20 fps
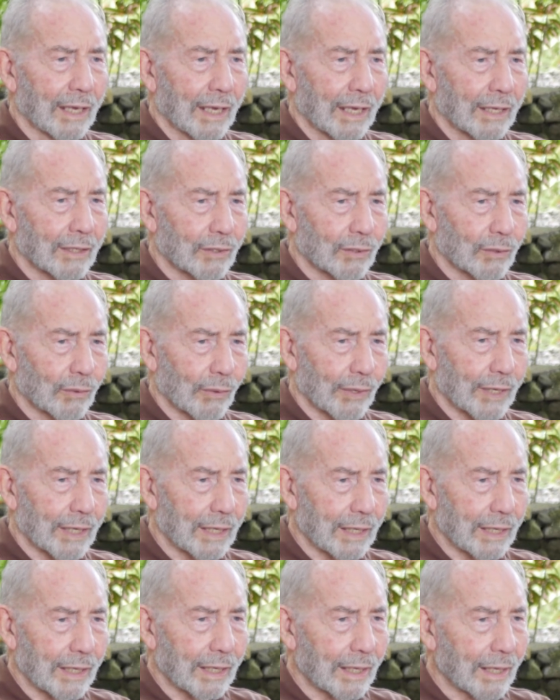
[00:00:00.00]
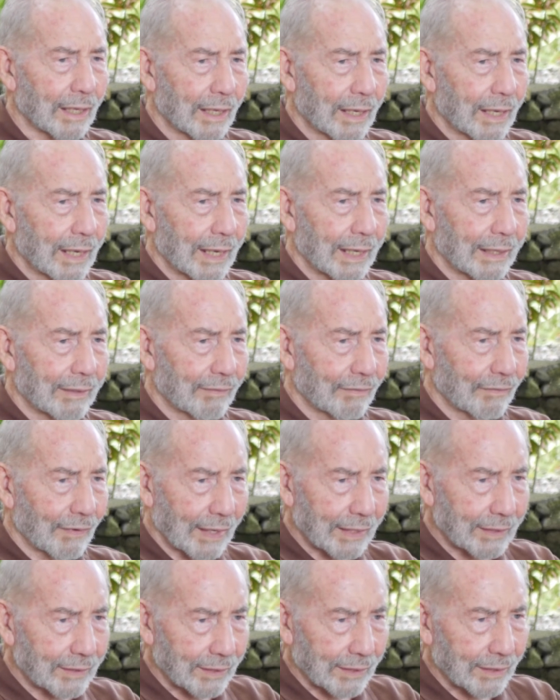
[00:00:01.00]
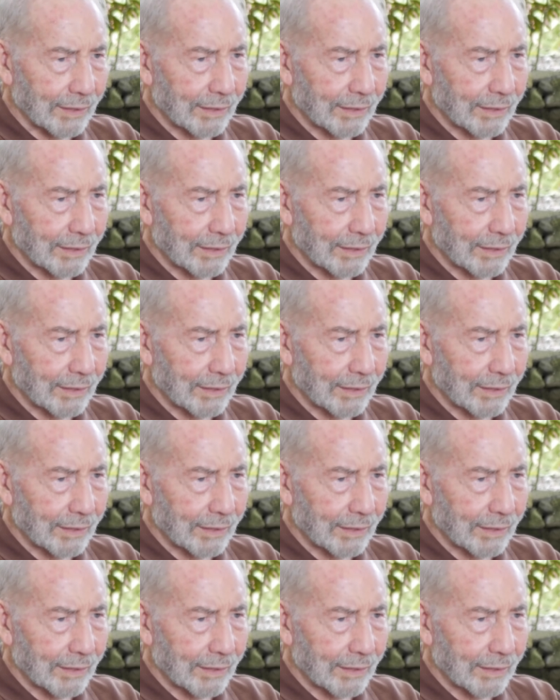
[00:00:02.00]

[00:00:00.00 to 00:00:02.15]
and so he invited